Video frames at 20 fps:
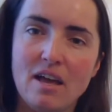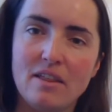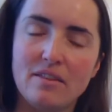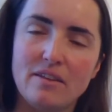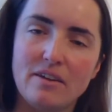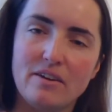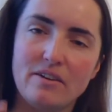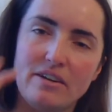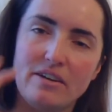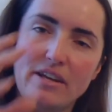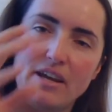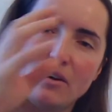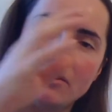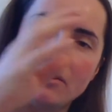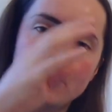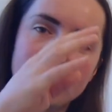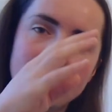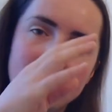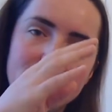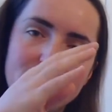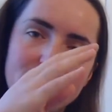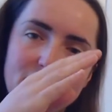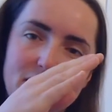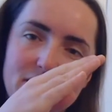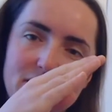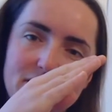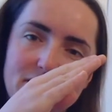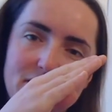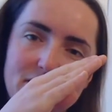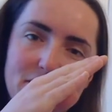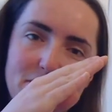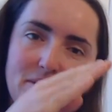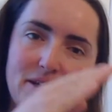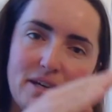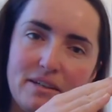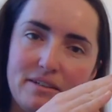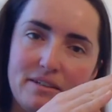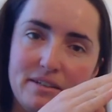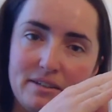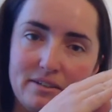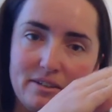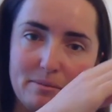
On the outside, you can see the planetary